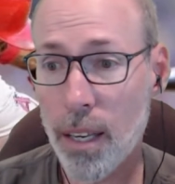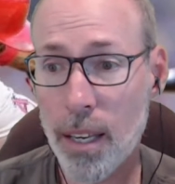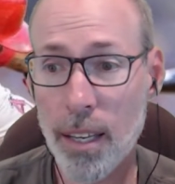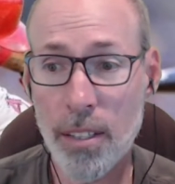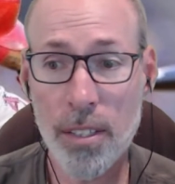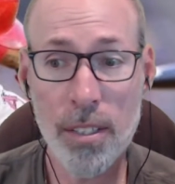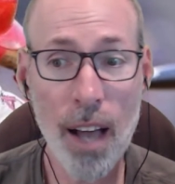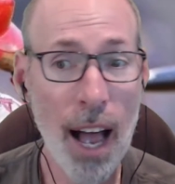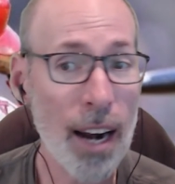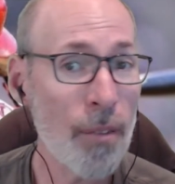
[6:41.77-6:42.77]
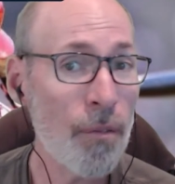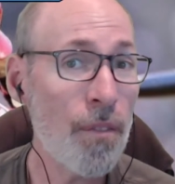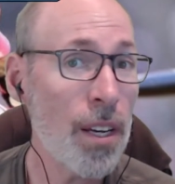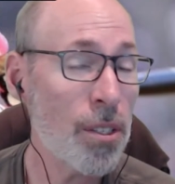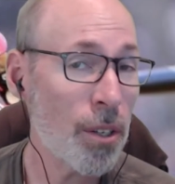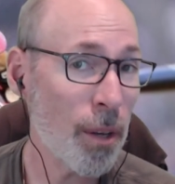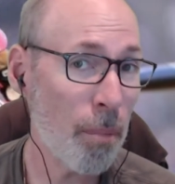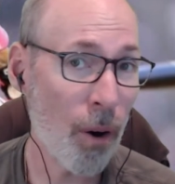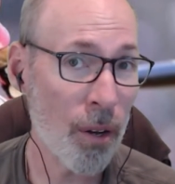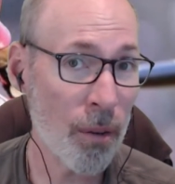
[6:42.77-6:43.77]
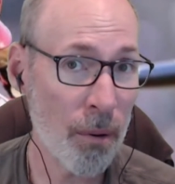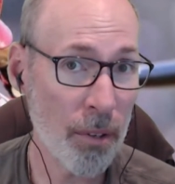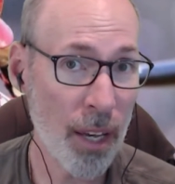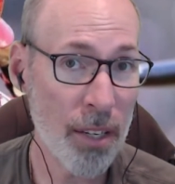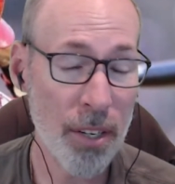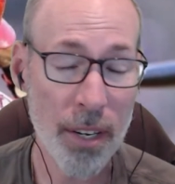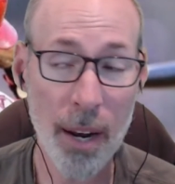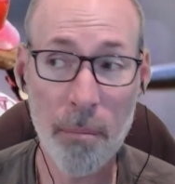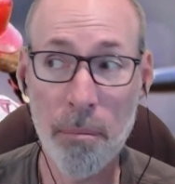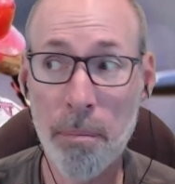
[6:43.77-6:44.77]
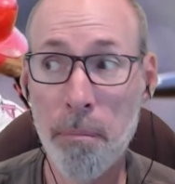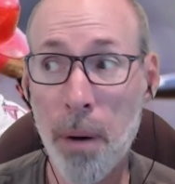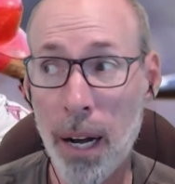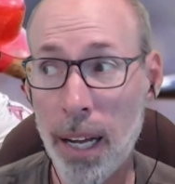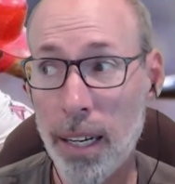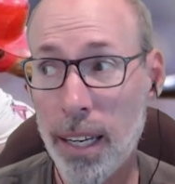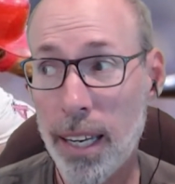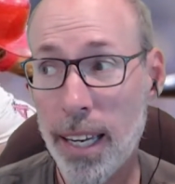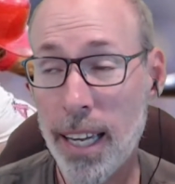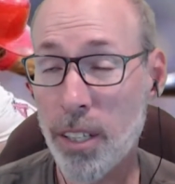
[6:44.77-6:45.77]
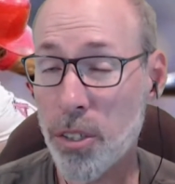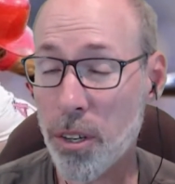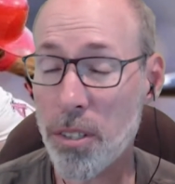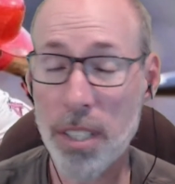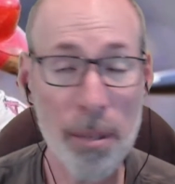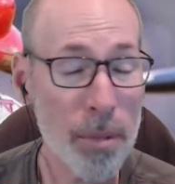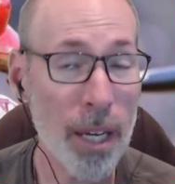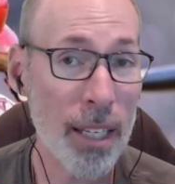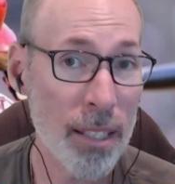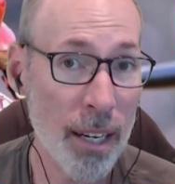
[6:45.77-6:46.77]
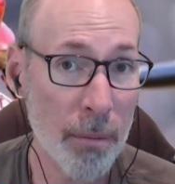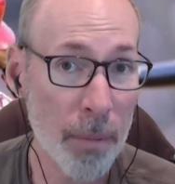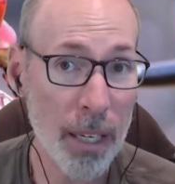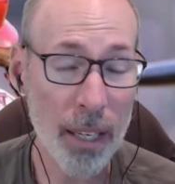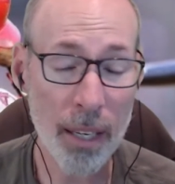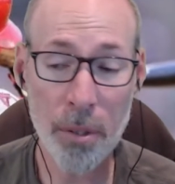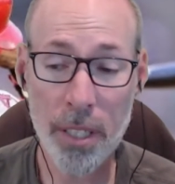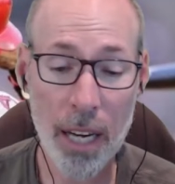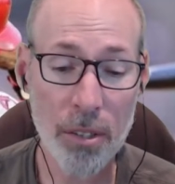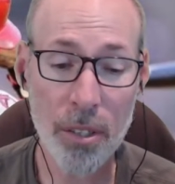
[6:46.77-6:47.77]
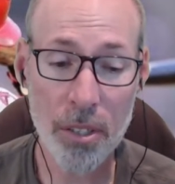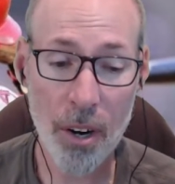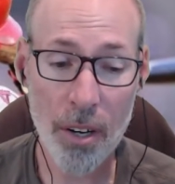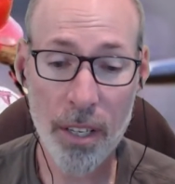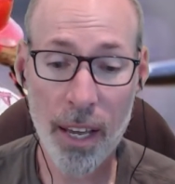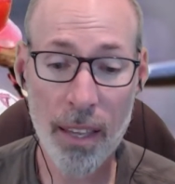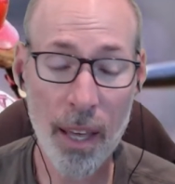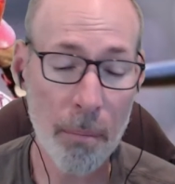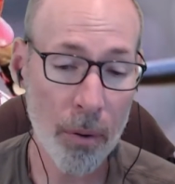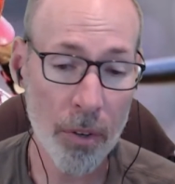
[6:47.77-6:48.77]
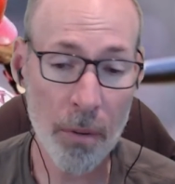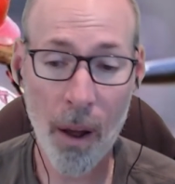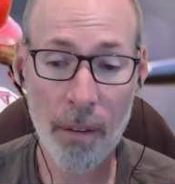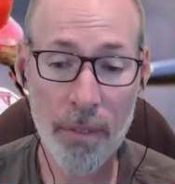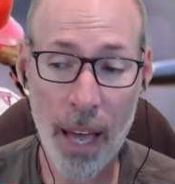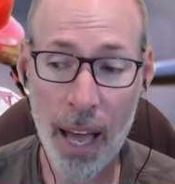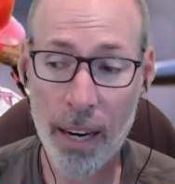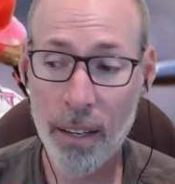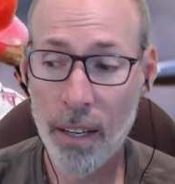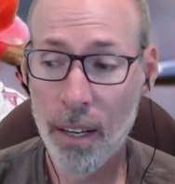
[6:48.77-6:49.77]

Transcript: is not officially part of the rotation yet, but it sure seems like he's going to be. He was scheduled to start today. They pulled him off that.